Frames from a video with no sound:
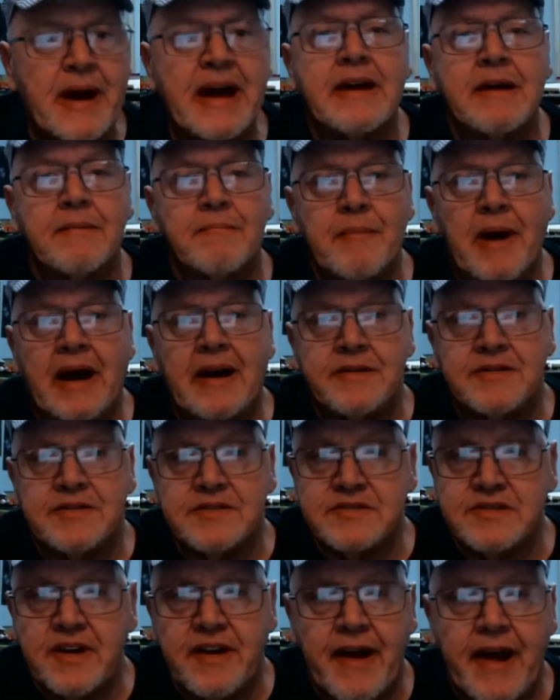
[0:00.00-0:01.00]
making
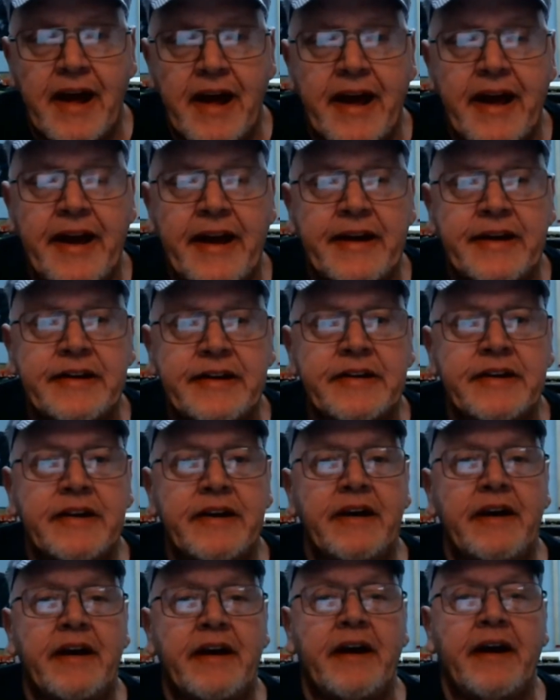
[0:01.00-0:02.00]
mountains. And
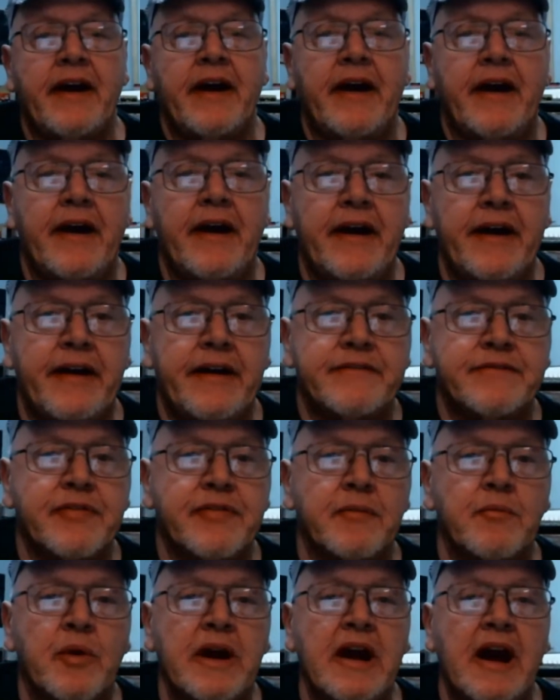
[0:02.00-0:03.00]

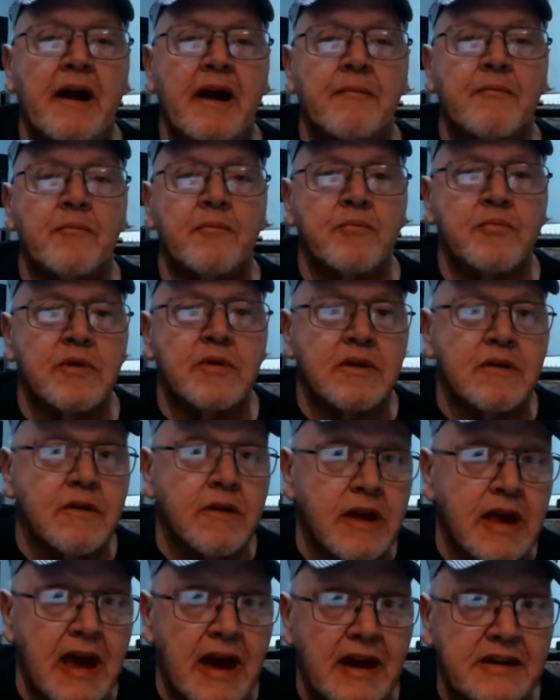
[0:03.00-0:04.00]
from what I'm
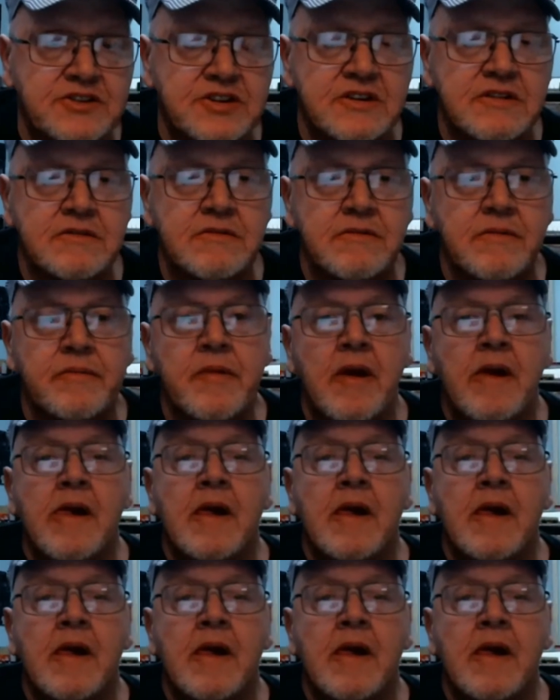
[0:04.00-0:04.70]
catching,